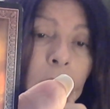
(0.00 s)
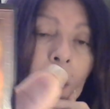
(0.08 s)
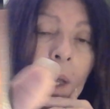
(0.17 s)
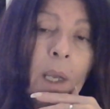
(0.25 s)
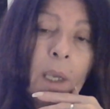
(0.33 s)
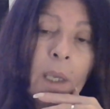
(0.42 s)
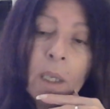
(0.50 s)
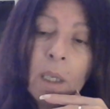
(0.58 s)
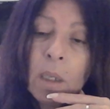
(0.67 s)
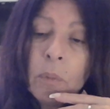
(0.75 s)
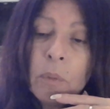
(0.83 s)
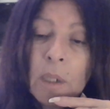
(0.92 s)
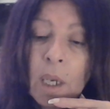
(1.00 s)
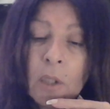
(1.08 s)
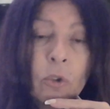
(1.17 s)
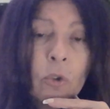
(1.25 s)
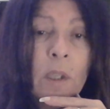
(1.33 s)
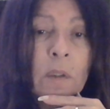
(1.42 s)
I would
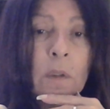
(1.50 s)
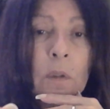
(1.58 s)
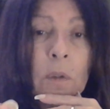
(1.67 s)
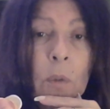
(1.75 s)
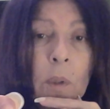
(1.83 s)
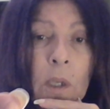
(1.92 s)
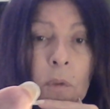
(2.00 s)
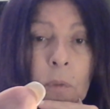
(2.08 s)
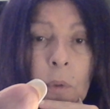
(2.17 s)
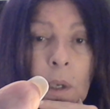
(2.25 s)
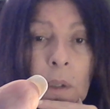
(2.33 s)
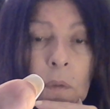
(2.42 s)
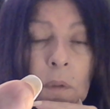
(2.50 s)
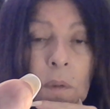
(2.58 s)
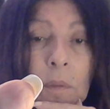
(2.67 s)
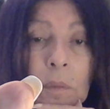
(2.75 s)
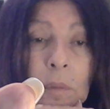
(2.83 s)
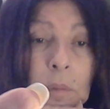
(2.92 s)
not trust this Queen of Wands.
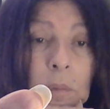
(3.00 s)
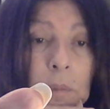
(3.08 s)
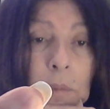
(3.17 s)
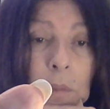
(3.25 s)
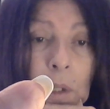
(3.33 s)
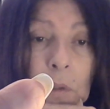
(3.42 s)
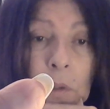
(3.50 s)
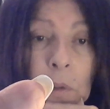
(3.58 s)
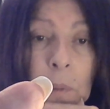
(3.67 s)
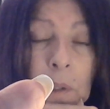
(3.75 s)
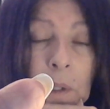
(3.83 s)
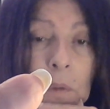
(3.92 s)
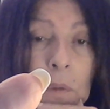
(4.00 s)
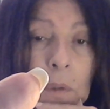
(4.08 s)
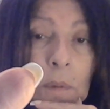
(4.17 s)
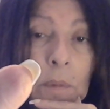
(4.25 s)
I just wouldn't.